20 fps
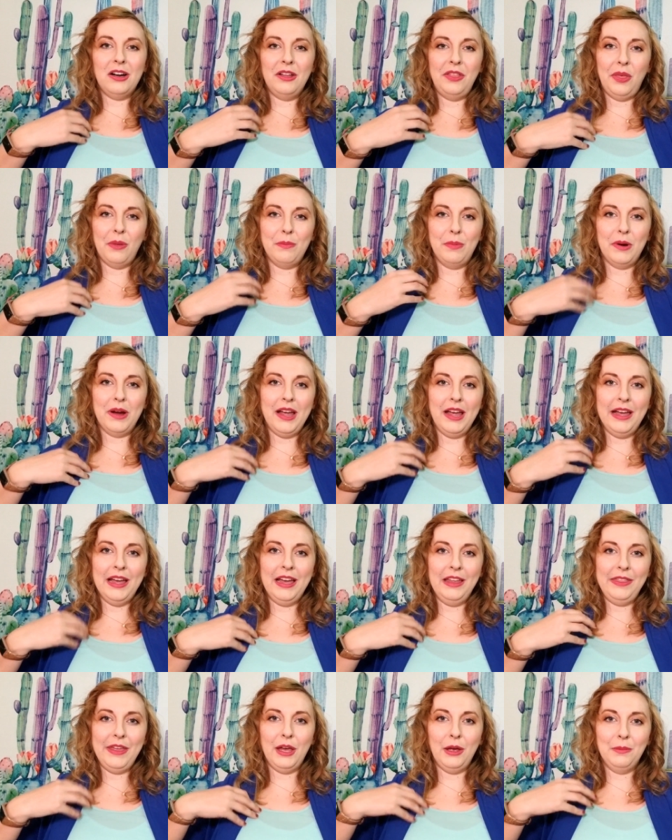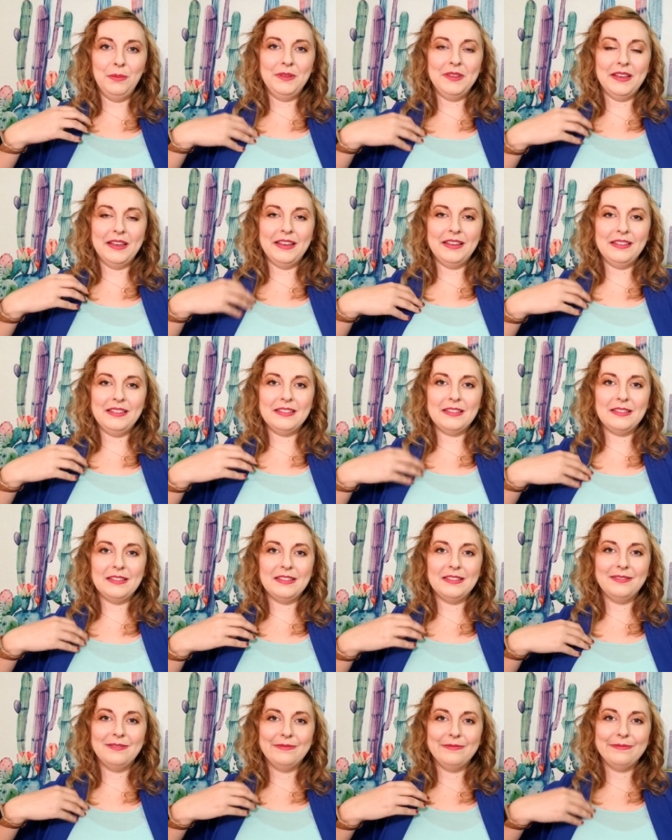The breath helps
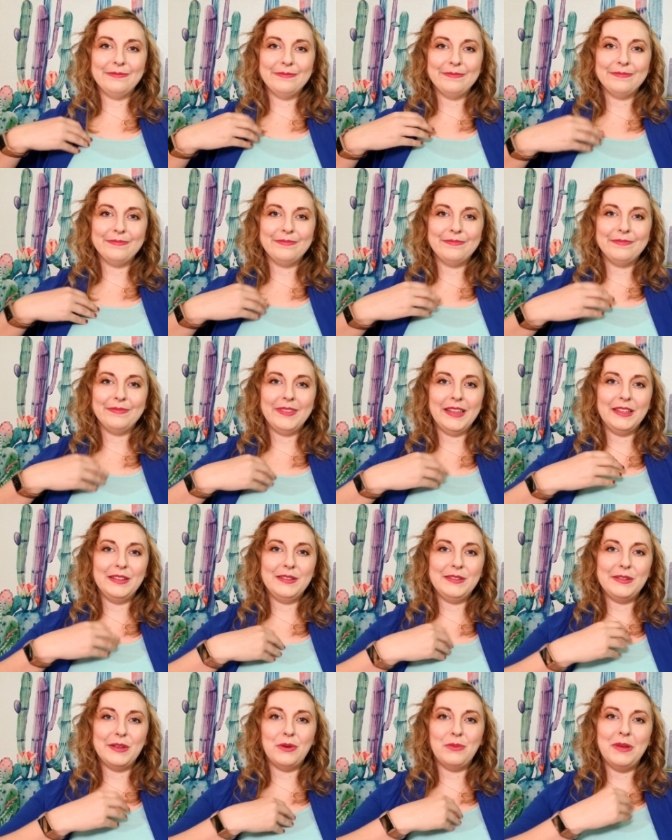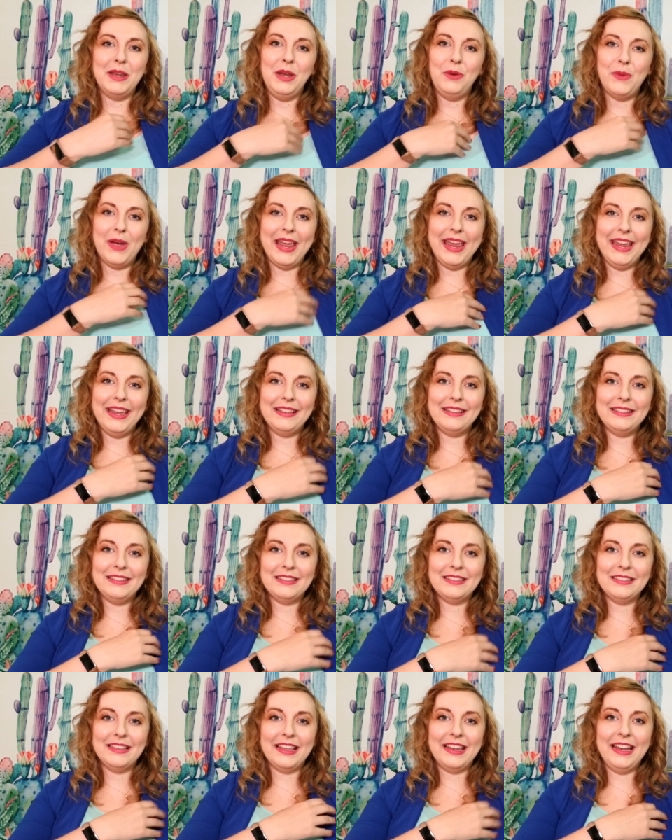us in so many
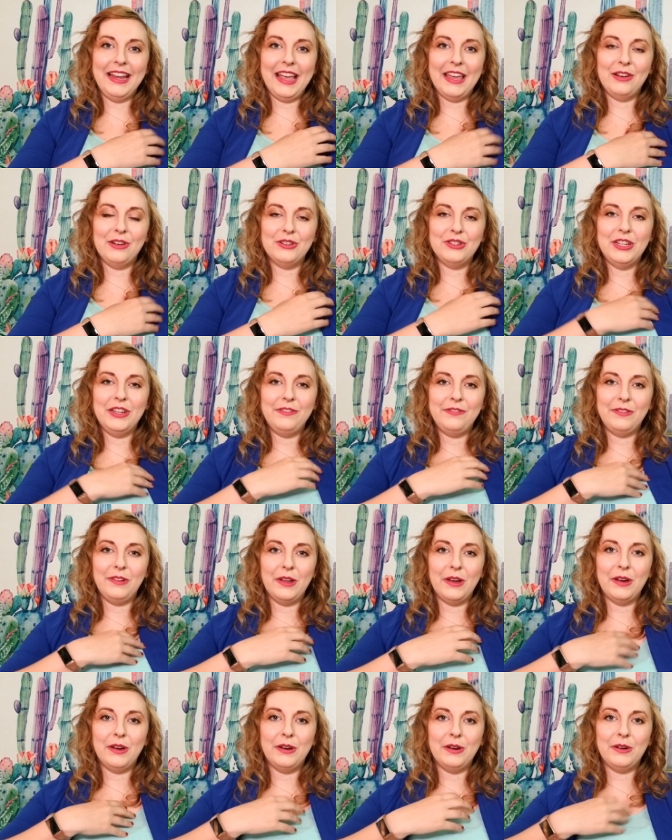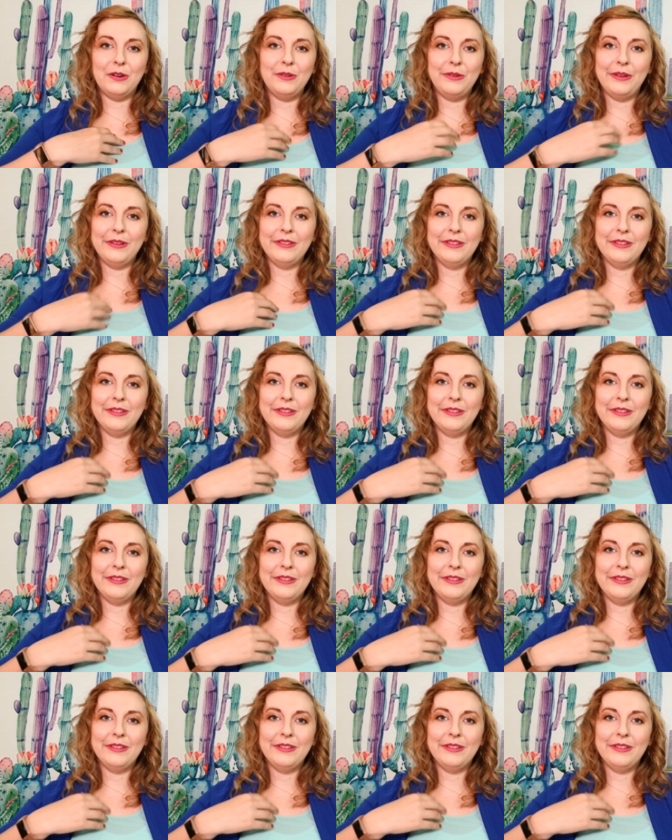ways, letting energy flow.